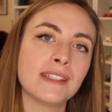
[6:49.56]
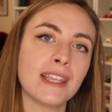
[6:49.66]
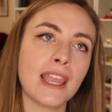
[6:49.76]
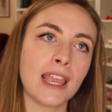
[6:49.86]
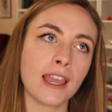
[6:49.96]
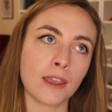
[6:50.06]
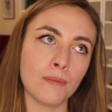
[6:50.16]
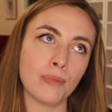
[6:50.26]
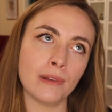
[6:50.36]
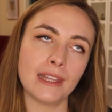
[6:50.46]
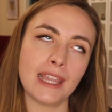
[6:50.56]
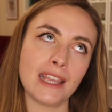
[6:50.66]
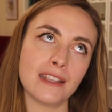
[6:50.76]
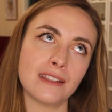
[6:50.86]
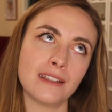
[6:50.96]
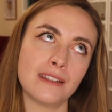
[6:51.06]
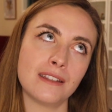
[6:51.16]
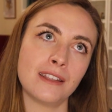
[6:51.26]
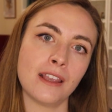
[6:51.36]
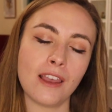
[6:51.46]
seeing a complete
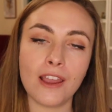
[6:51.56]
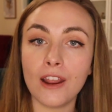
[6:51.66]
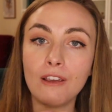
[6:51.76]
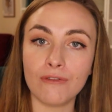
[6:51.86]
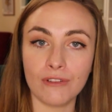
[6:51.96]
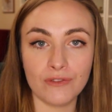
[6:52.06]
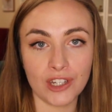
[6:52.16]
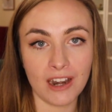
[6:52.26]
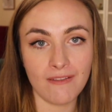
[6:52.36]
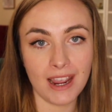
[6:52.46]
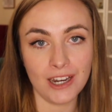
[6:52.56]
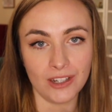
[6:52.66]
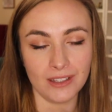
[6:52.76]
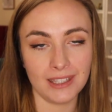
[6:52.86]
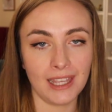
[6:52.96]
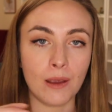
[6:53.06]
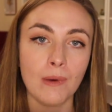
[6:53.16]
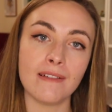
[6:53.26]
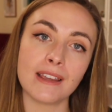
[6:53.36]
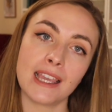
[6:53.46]
turnover of generations here,
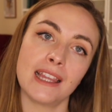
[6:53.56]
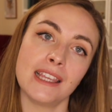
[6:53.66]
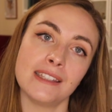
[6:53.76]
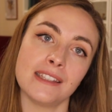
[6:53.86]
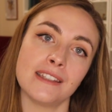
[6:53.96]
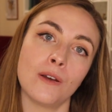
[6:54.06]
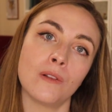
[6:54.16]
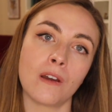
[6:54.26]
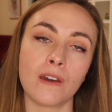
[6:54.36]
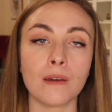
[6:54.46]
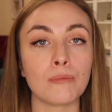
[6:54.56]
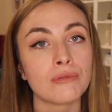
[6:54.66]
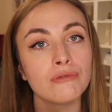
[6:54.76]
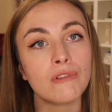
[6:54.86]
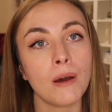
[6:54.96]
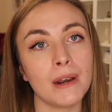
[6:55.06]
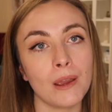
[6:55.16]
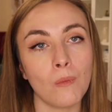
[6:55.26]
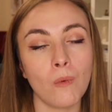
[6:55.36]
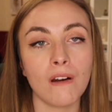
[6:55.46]
where Achilles is no longer the
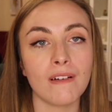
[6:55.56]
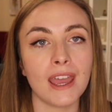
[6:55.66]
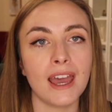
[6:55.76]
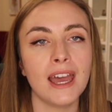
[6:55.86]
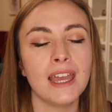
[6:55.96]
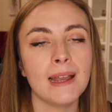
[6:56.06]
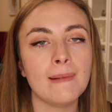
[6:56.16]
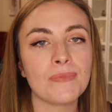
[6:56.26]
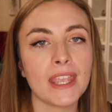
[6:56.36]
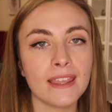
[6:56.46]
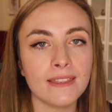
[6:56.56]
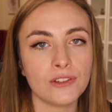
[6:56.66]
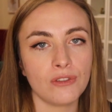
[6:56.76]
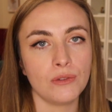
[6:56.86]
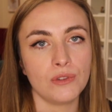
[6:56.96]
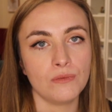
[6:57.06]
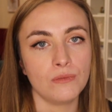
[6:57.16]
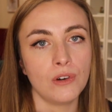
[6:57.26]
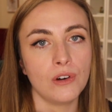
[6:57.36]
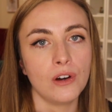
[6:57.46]
prominent warrior in the Trojan
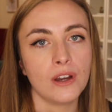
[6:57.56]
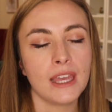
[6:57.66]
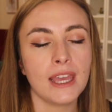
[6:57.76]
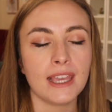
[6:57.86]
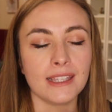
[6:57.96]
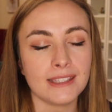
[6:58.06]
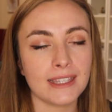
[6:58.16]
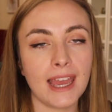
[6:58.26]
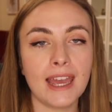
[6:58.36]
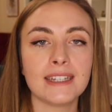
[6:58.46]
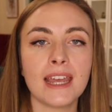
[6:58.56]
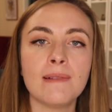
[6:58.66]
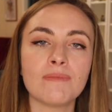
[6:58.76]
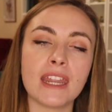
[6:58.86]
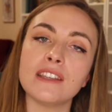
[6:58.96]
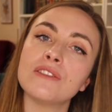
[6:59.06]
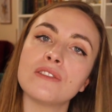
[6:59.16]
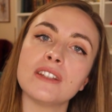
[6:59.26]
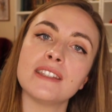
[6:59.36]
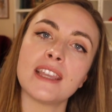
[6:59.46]
War. He's dead, and his
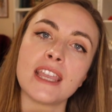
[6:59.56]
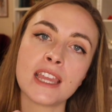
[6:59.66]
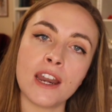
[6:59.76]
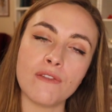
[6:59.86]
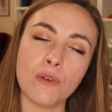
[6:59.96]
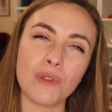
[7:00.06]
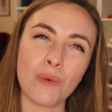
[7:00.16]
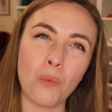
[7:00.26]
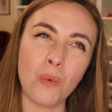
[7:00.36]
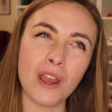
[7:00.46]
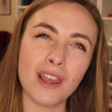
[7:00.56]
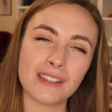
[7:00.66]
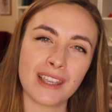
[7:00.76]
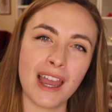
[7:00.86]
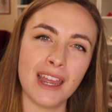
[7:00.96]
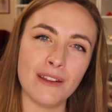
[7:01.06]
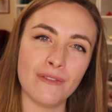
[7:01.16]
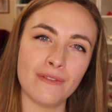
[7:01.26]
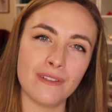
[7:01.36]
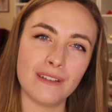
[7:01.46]
son is taking over with a worse kind
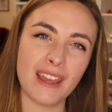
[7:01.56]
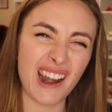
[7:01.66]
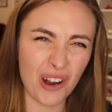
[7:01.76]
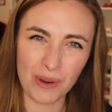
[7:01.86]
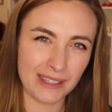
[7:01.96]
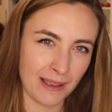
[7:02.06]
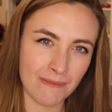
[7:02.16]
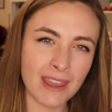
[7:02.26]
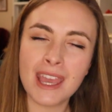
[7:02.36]
of heroism.